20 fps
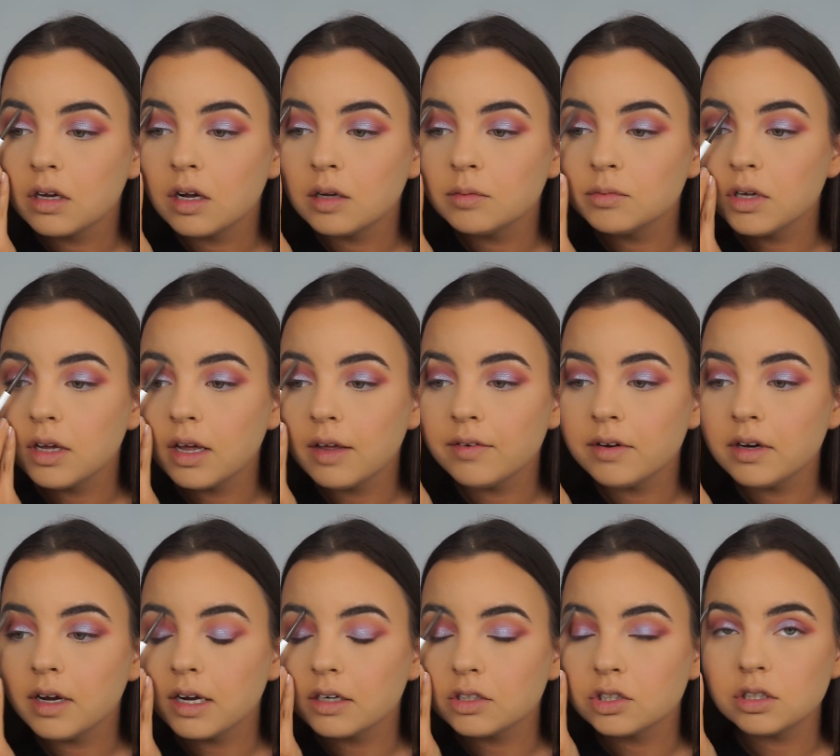I'm not having
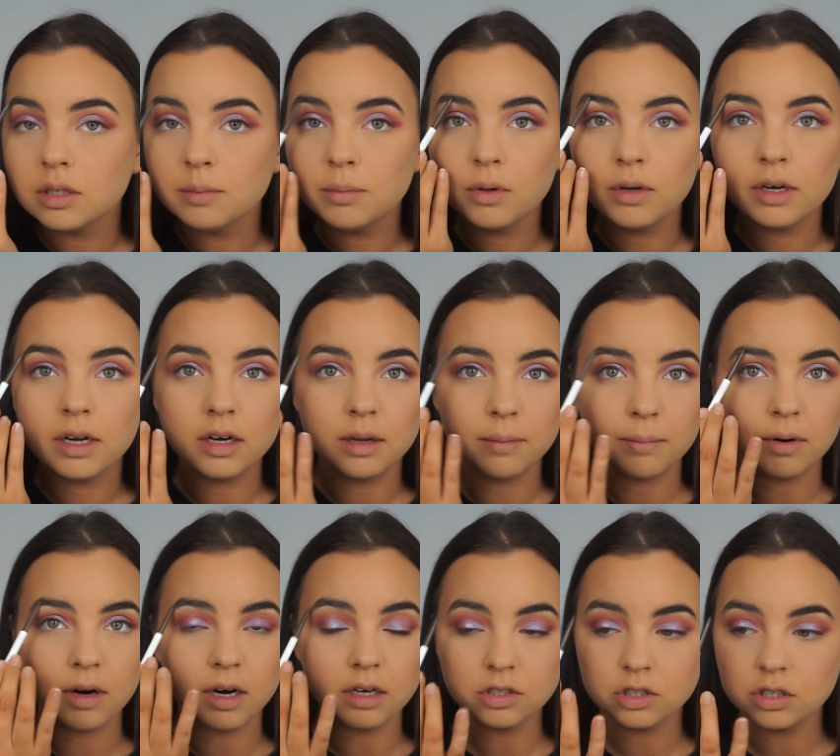to actually put any
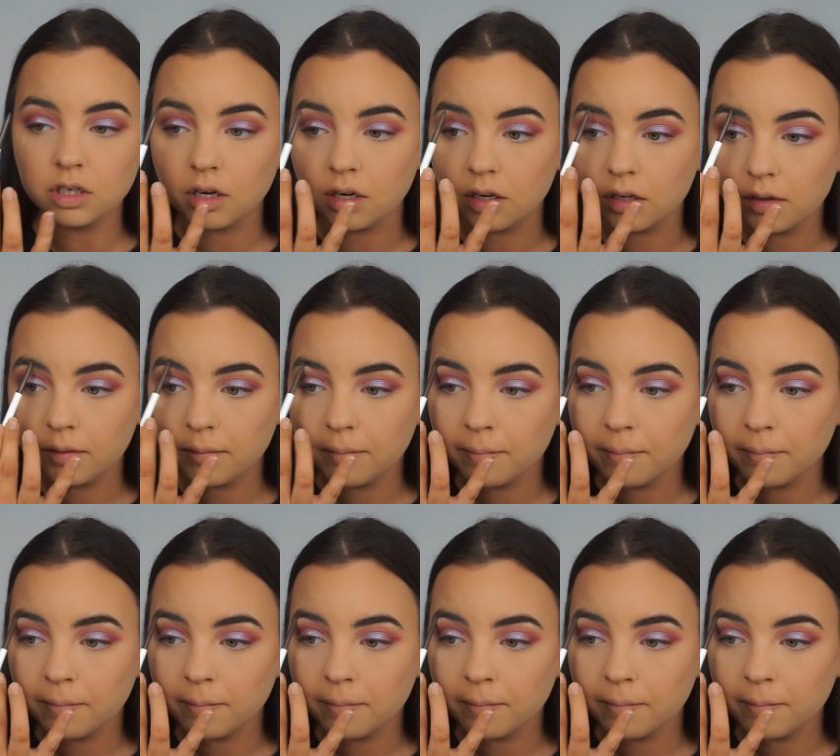pressure.